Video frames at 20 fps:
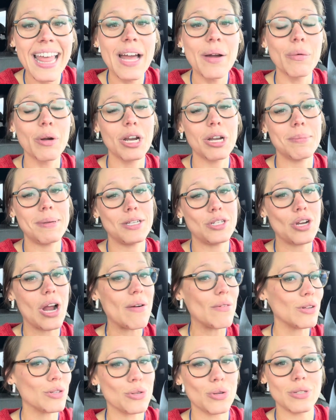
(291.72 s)
We're going to be
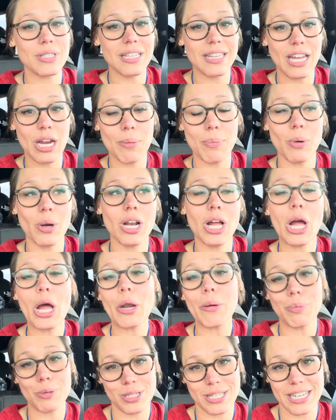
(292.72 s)
travel trolls at the airport,
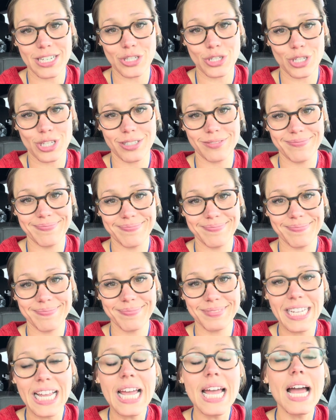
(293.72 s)
100% sure.
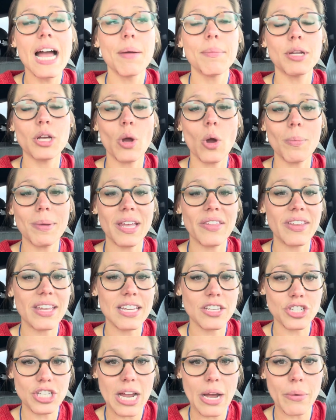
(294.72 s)
I'm gonna go home and get the
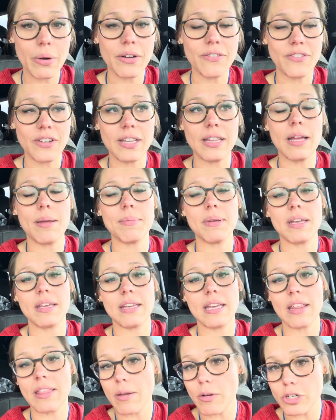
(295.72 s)
kids showered, feed them,
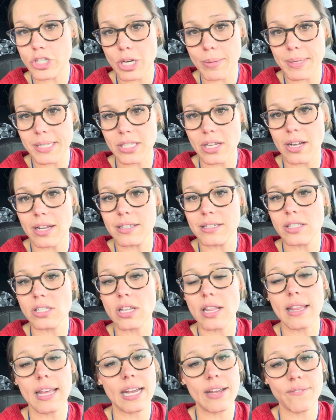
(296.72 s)
get their jammies on
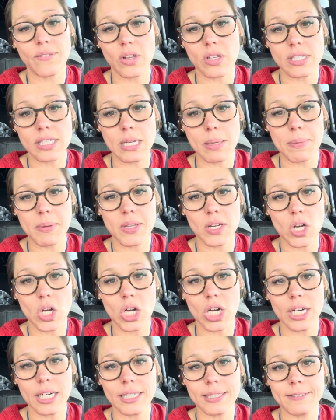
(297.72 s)
so they can fall asleep in the
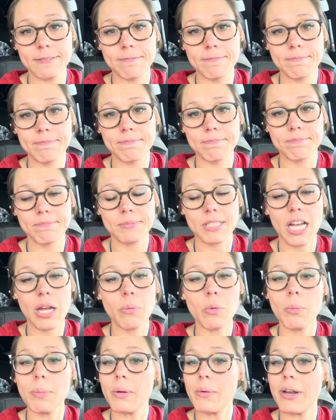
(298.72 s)
car and
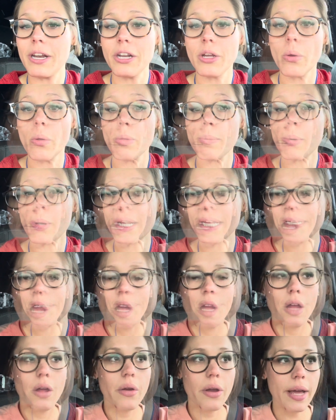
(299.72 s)
we'll be ready to go in the morning.
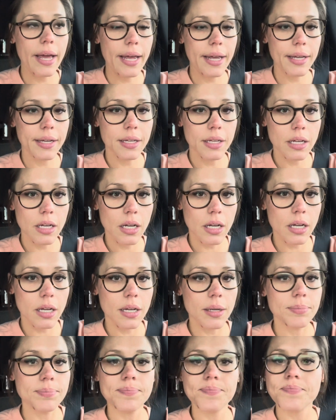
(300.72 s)
Okay,
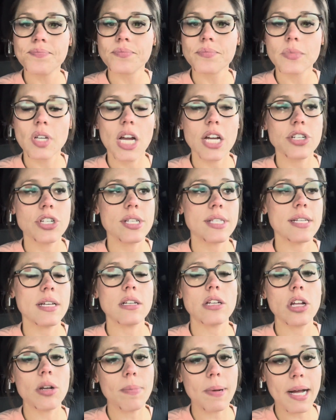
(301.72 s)
um, I just said
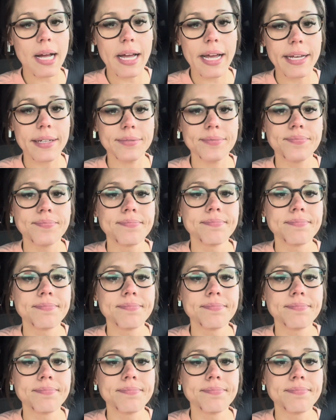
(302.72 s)
goodbye.